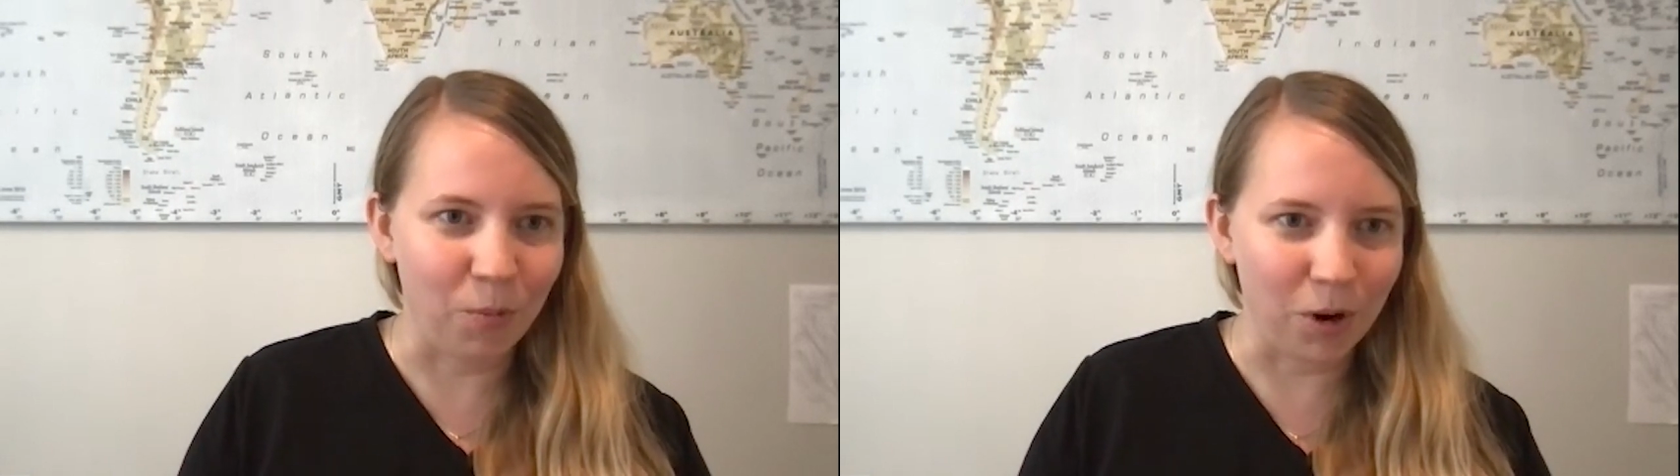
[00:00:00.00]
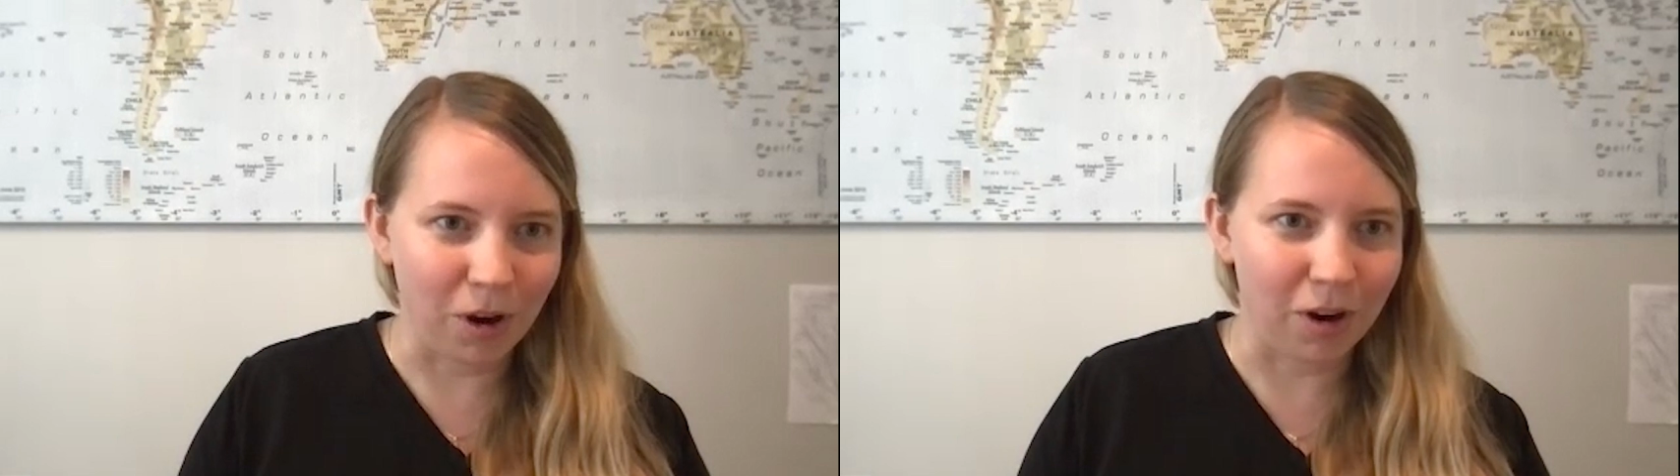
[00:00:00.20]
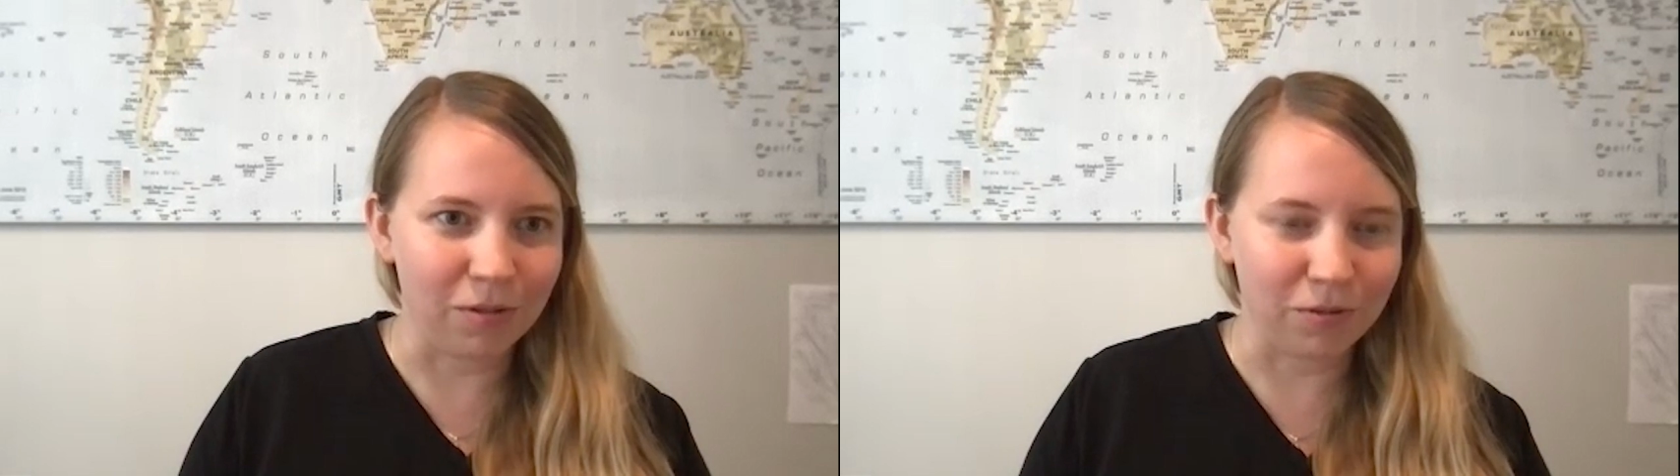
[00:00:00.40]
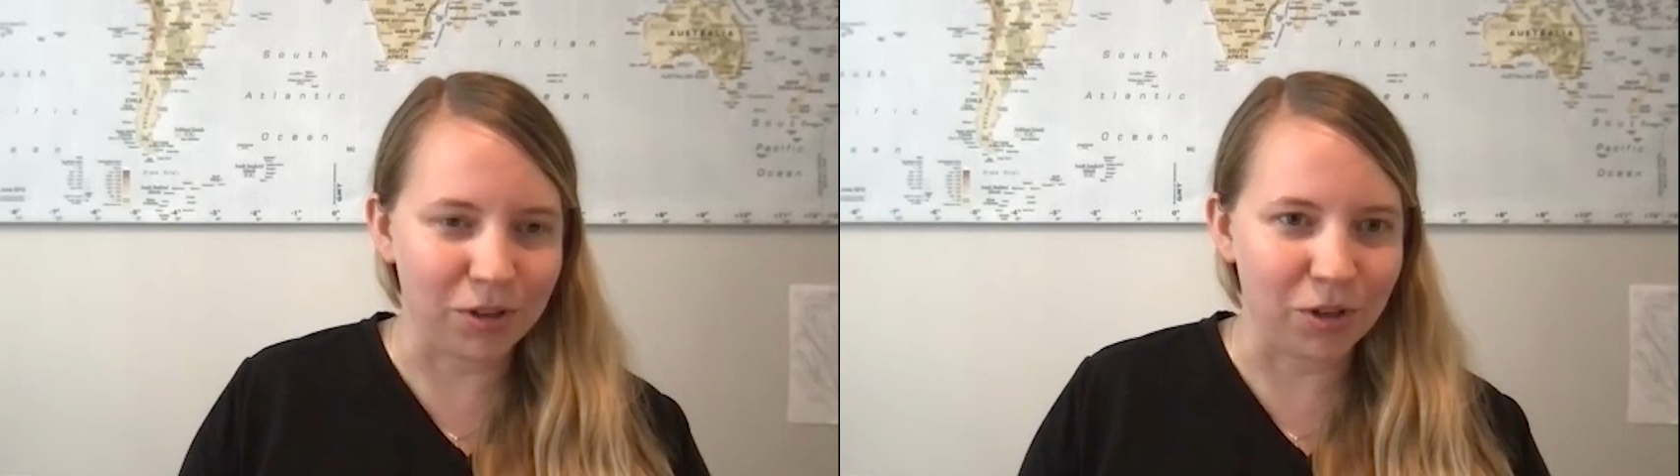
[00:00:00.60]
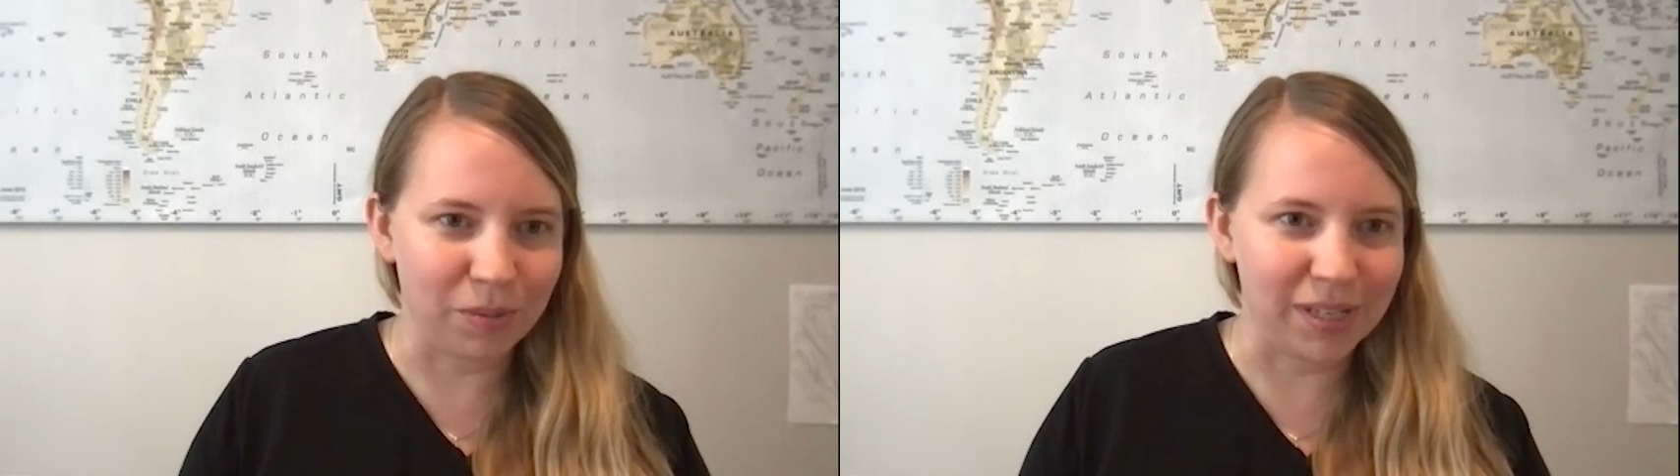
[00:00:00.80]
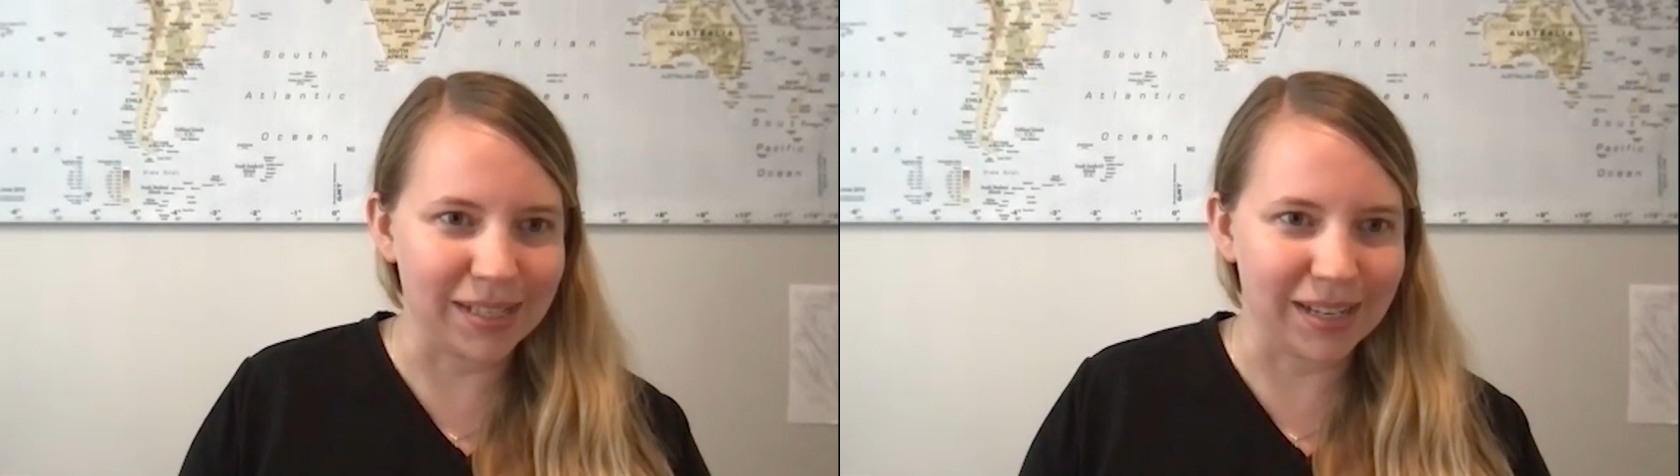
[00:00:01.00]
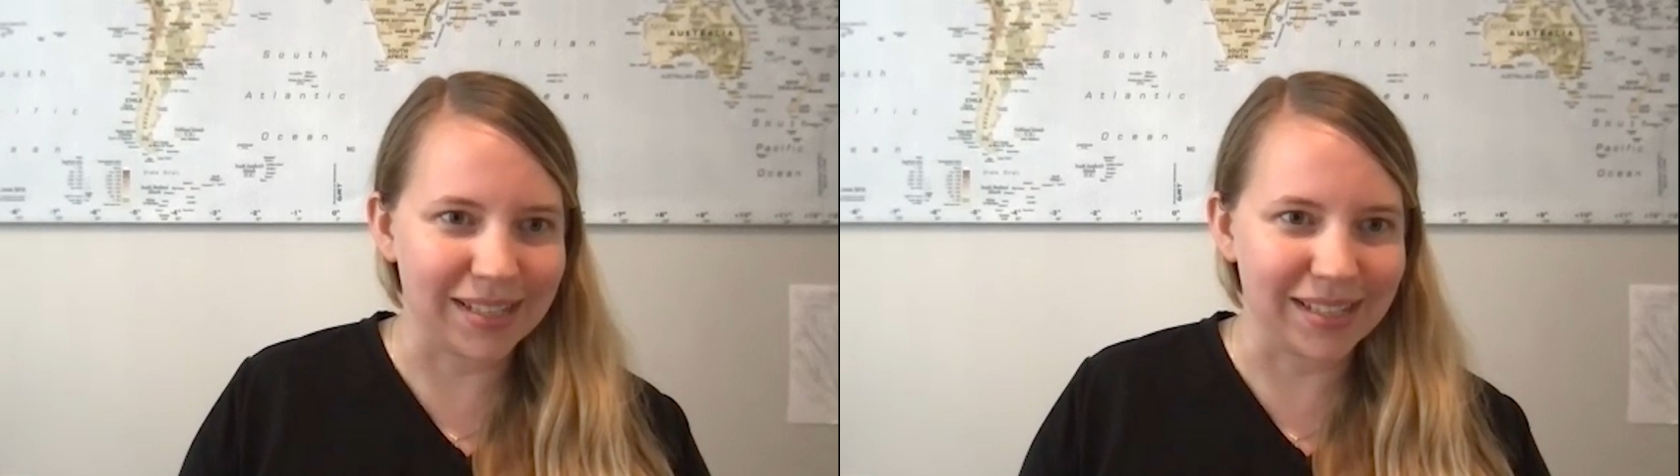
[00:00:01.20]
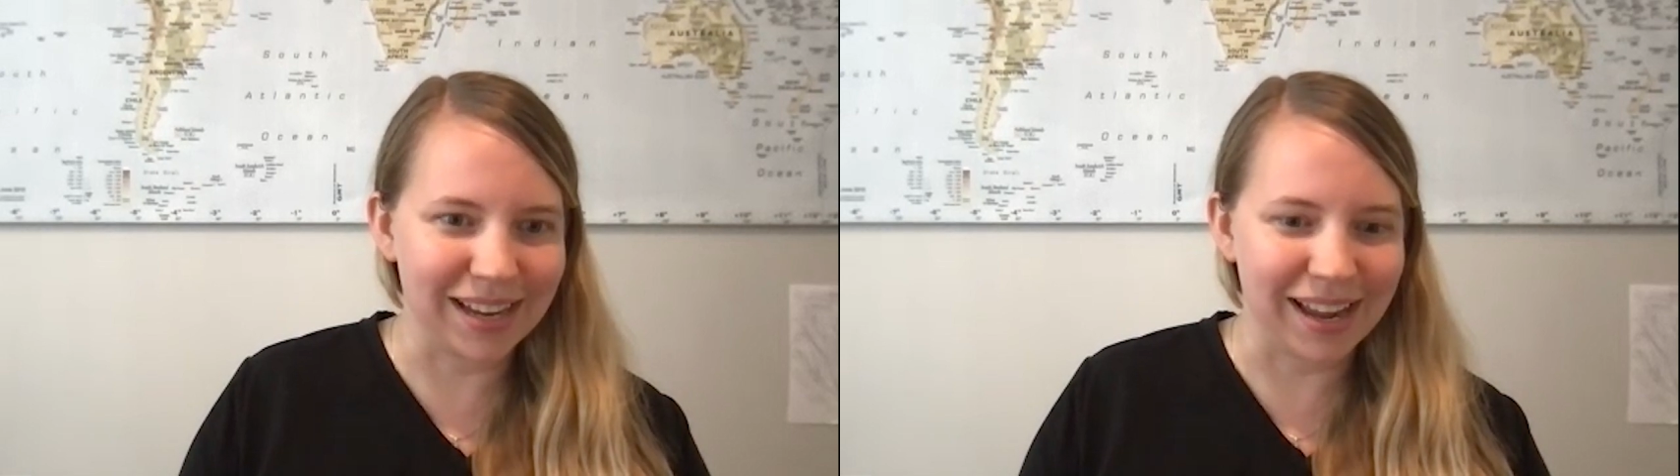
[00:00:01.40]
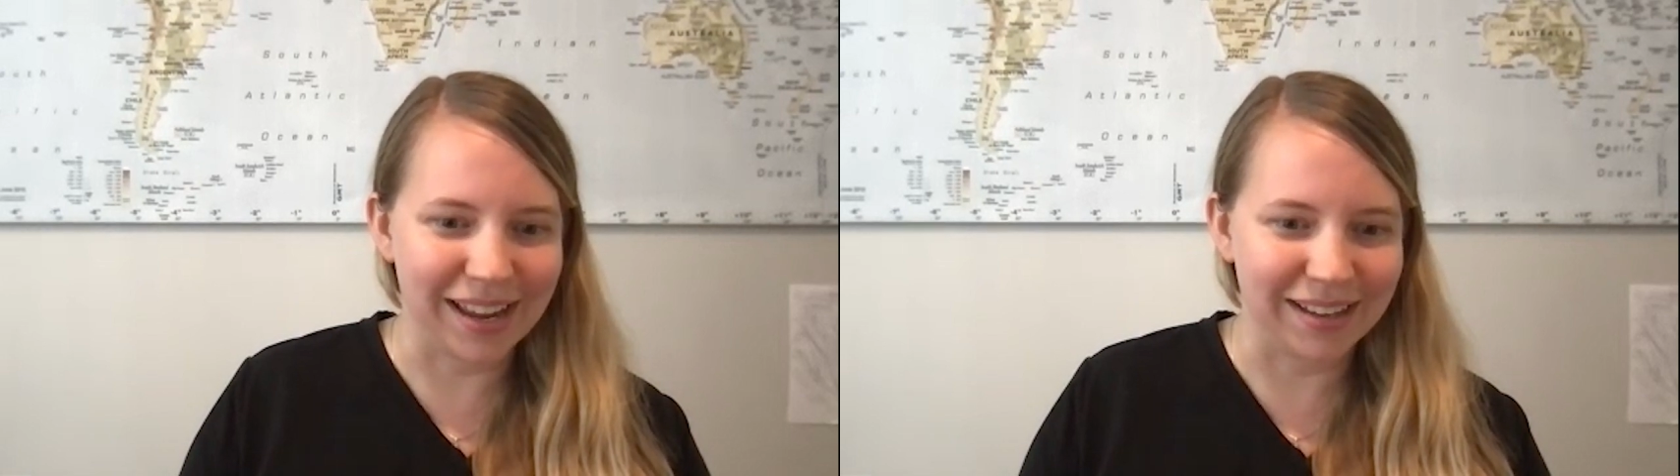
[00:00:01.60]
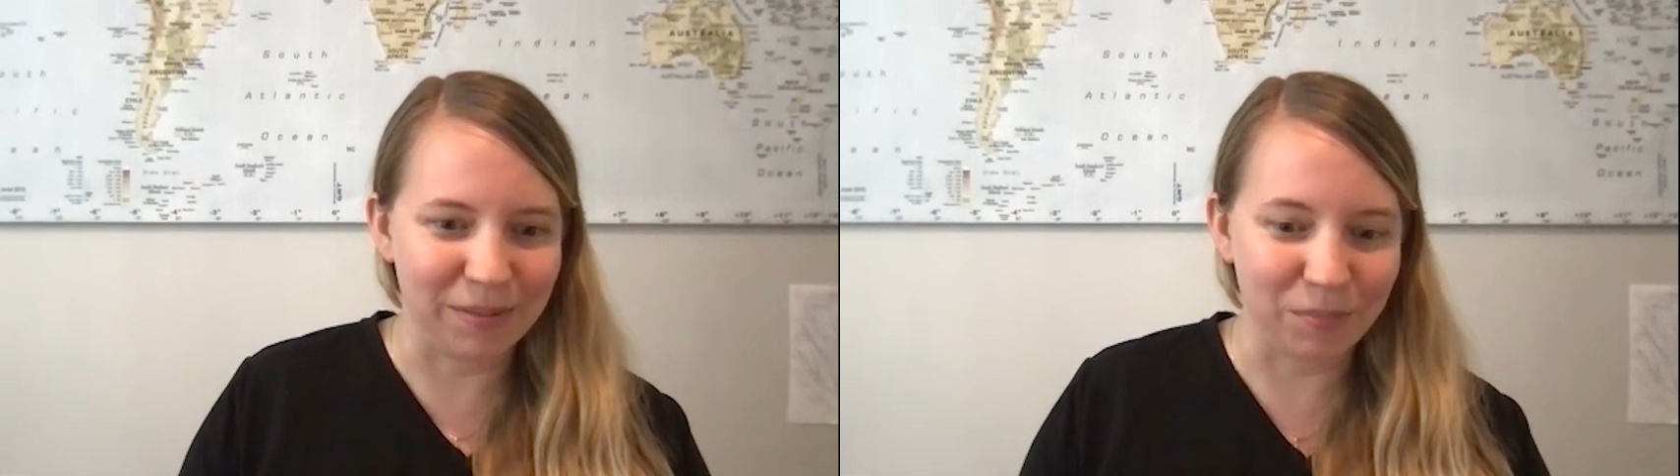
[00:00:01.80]
work hard for your business
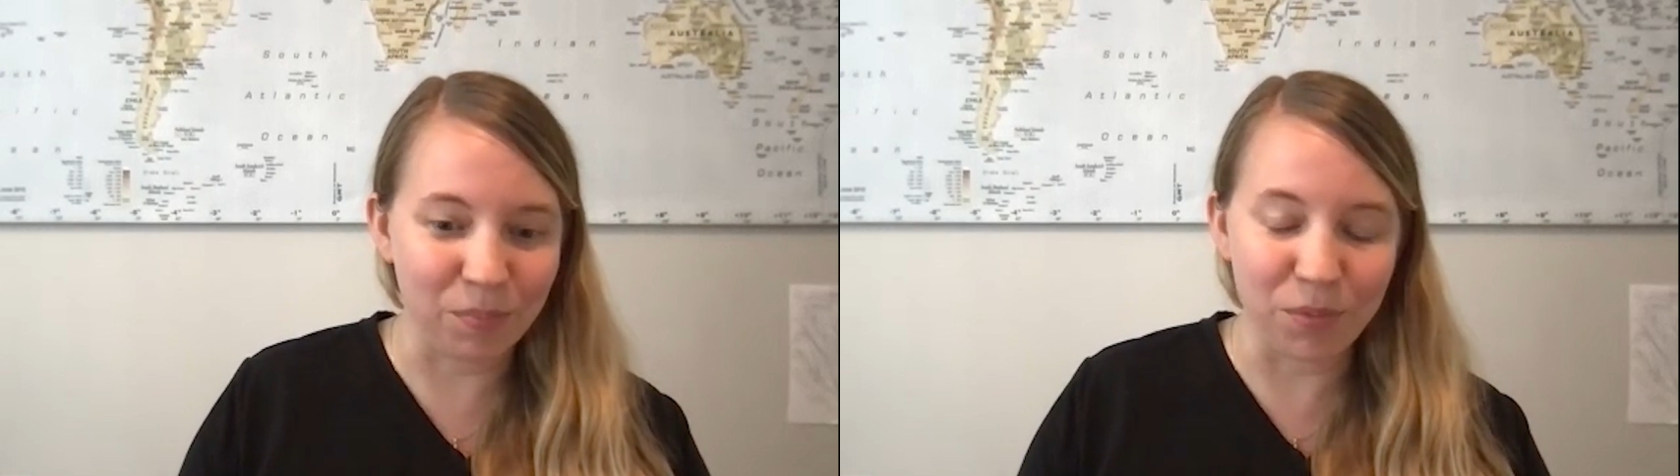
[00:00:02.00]
and